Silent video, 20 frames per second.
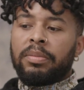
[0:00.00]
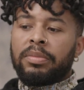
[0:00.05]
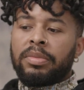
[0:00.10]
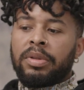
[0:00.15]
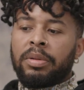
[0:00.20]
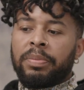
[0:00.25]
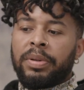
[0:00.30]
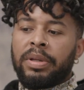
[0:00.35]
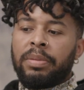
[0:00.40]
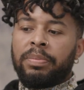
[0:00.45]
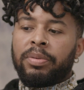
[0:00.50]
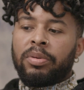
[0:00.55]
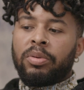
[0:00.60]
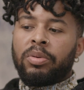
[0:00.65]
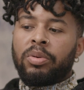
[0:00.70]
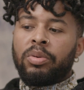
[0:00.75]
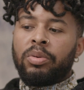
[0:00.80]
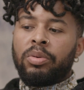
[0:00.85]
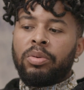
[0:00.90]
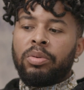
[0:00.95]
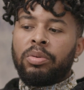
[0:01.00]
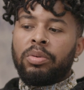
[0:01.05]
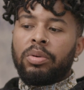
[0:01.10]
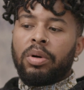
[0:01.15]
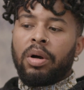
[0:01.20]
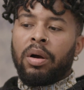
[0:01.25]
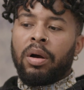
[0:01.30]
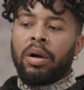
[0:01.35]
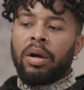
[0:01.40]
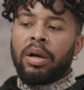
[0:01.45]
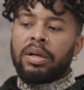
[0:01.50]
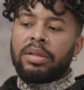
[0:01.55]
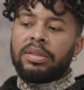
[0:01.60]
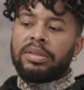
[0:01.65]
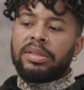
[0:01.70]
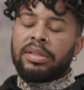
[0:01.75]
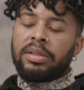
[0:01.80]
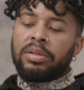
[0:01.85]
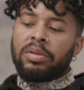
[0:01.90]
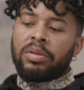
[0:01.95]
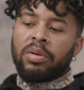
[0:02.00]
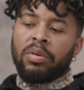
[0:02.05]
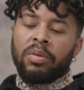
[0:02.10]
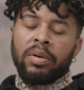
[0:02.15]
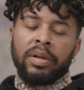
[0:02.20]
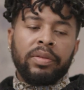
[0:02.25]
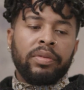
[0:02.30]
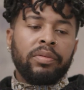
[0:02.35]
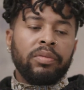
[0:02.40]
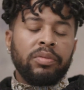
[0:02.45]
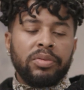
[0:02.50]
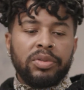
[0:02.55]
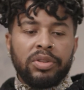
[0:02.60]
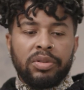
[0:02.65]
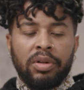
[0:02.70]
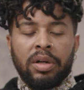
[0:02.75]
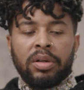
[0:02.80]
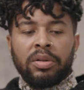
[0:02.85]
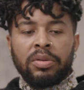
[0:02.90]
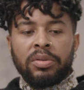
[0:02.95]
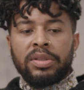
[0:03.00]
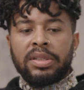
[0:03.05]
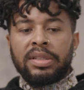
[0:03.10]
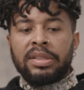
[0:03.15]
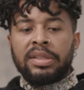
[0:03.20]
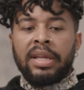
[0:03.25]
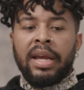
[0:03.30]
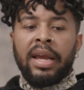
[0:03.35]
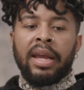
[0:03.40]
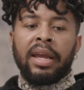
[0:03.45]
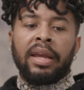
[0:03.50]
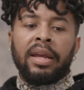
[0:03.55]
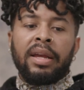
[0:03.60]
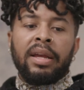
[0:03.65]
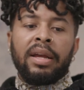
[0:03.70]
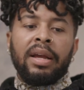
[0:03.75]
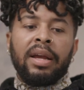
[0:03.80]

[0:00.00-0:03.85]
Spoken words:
the people who are still going through struggles today